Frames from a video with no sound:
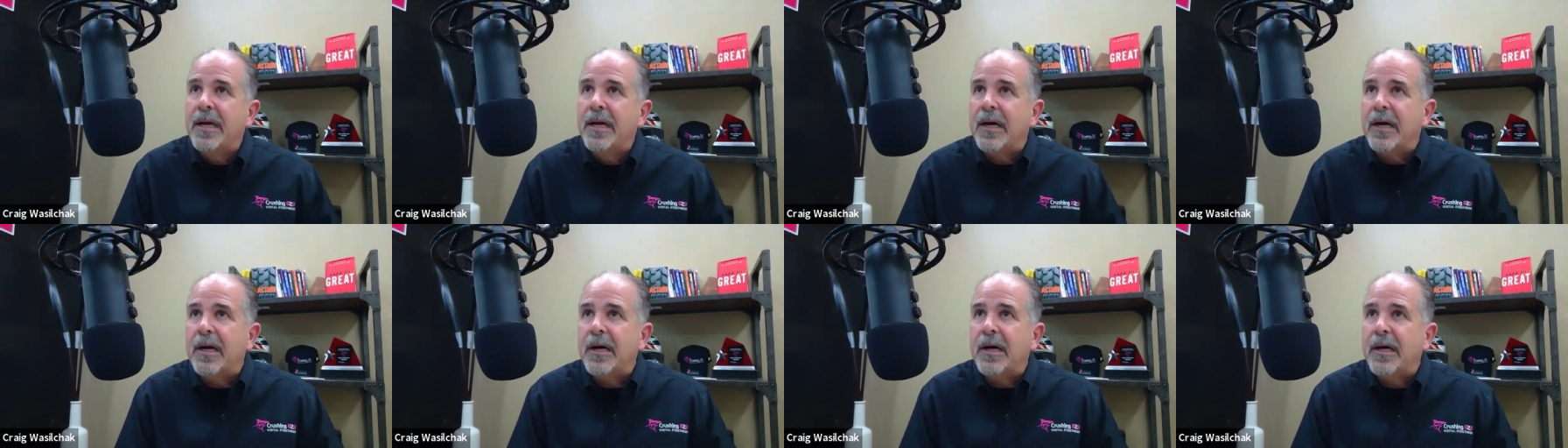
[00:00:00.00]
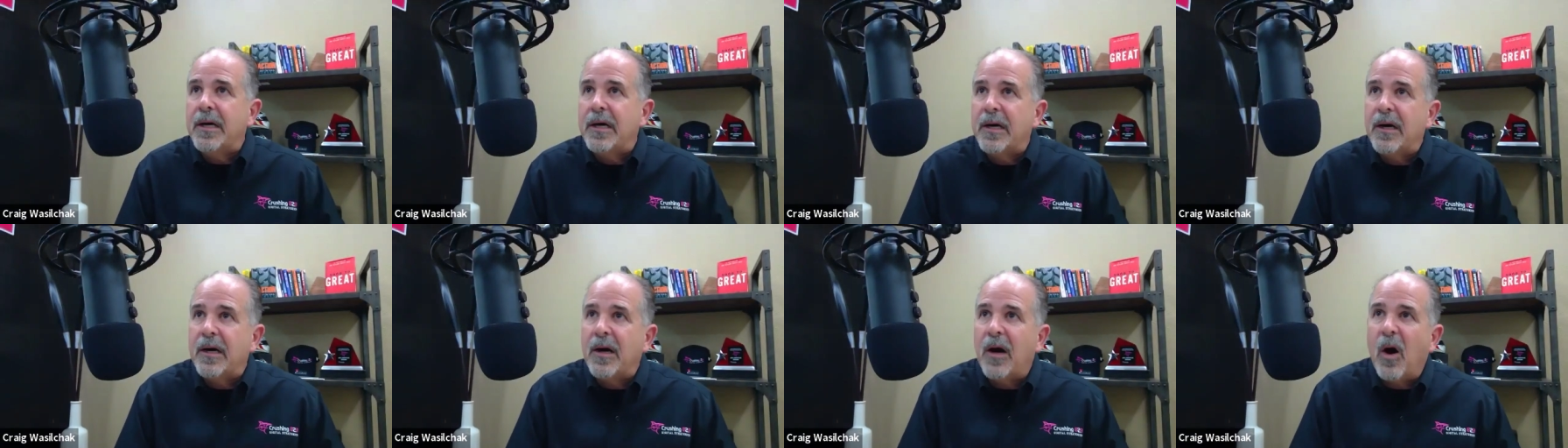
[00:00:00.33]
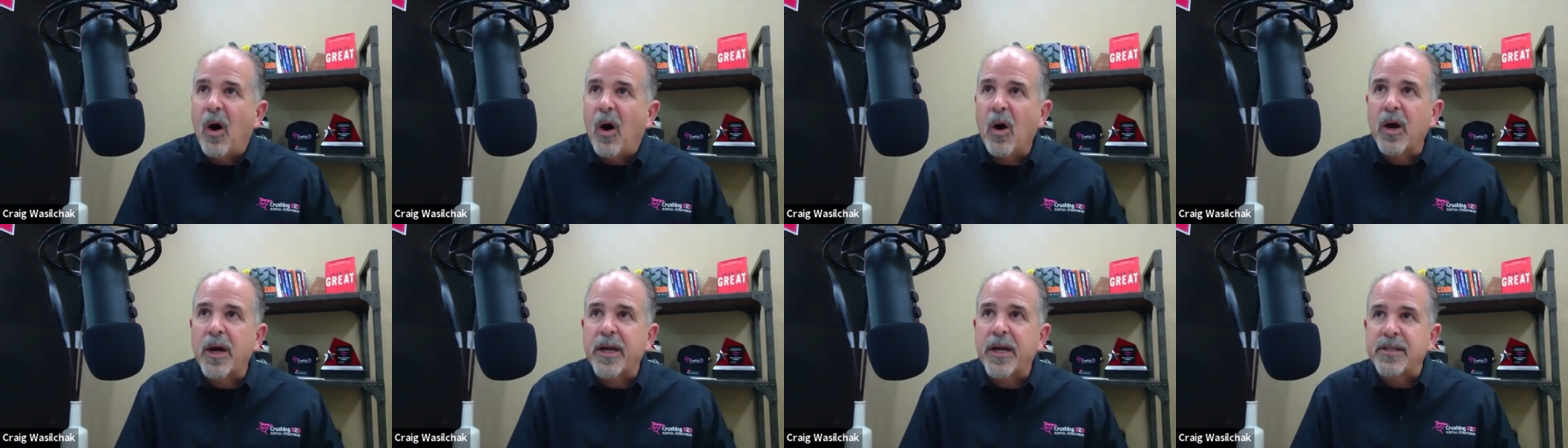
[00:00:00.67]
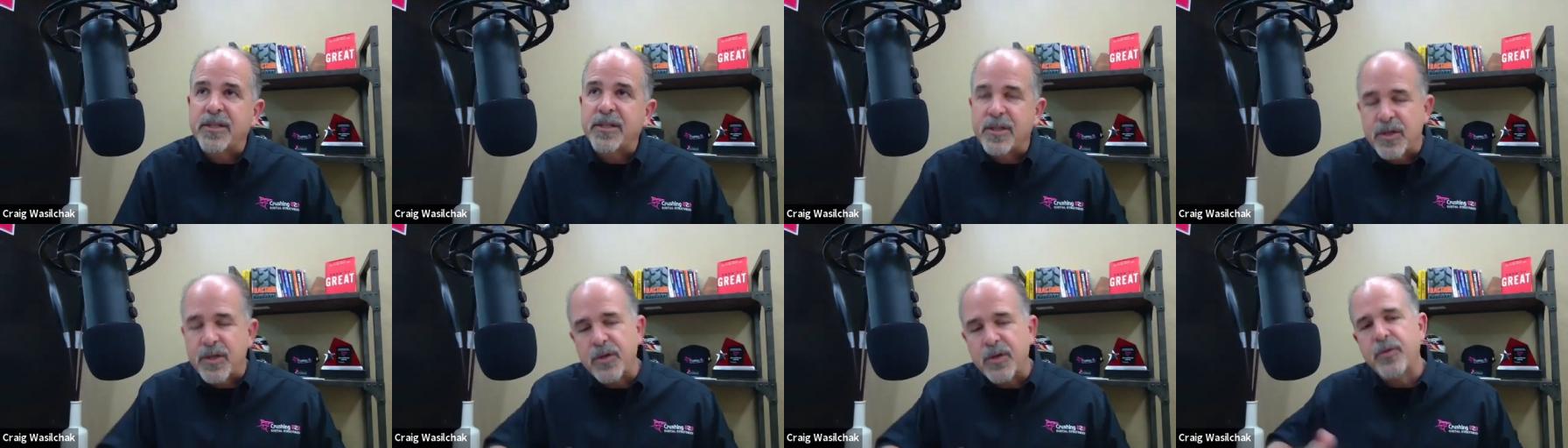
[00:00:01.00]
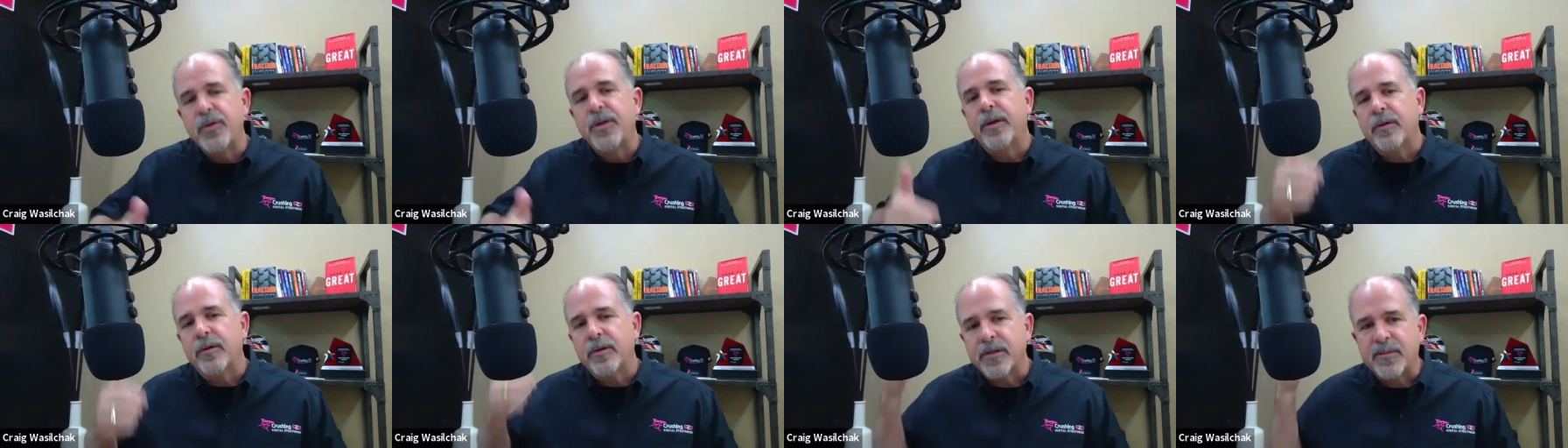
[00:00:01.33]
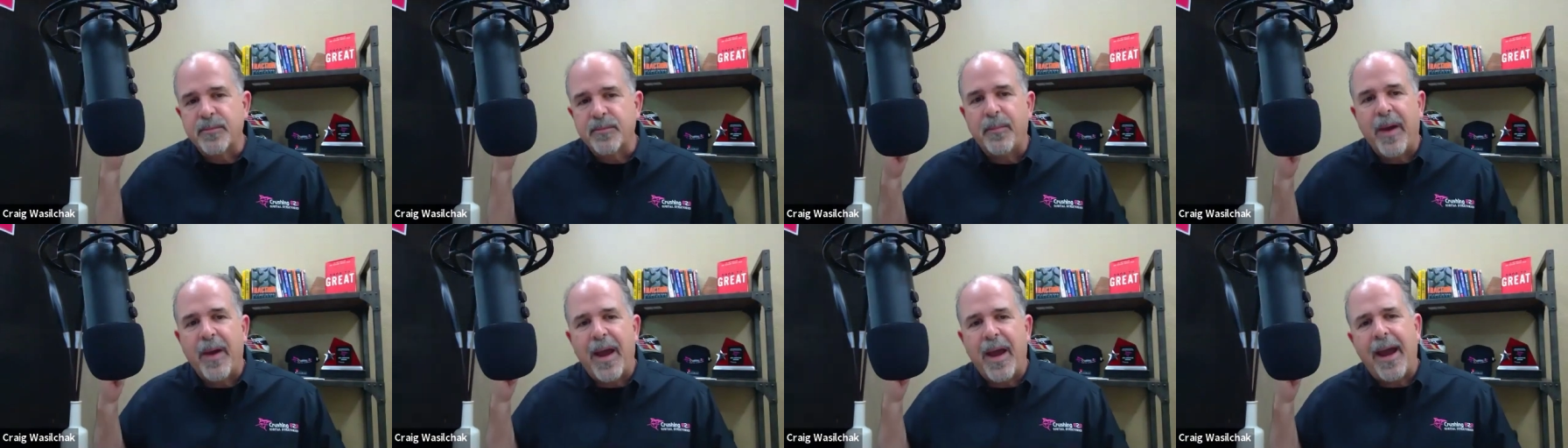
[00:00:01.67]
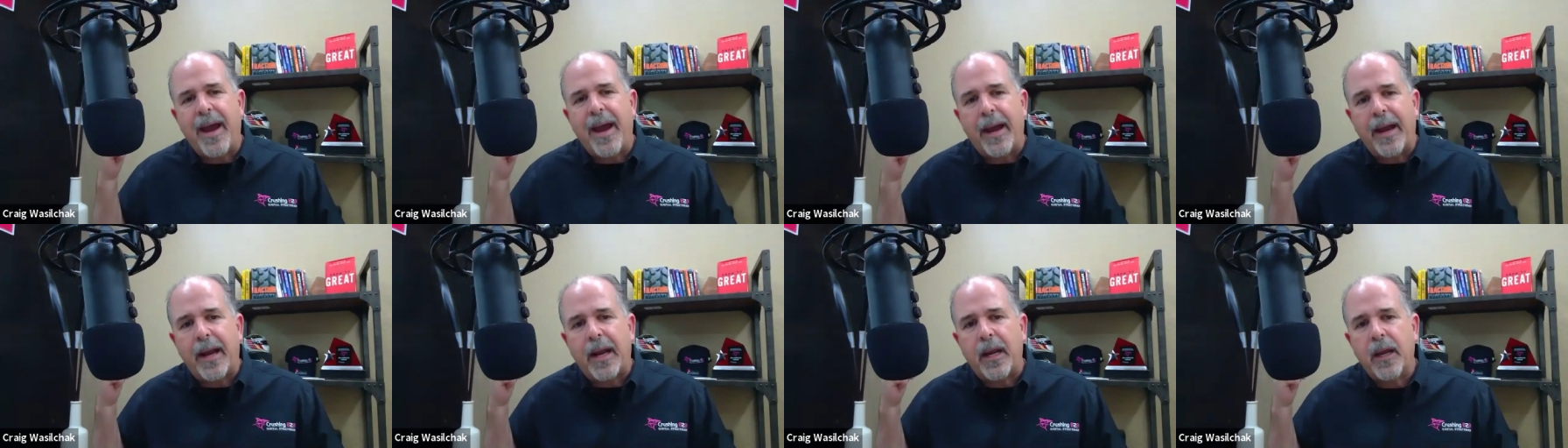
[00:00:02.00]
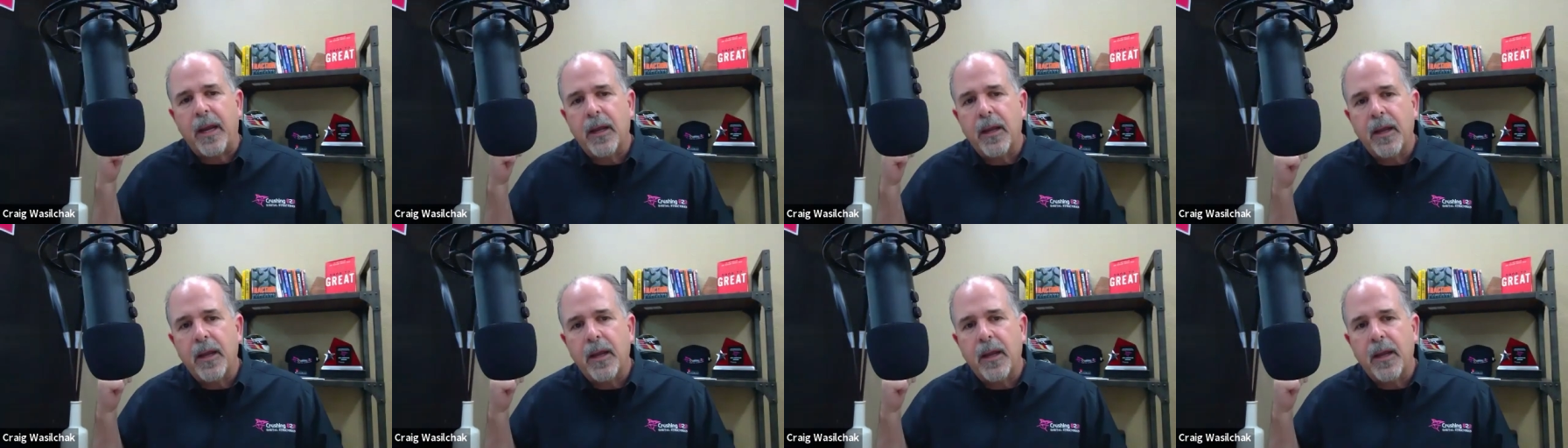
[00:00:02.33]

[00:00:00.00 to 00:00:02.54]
uh, August two years back,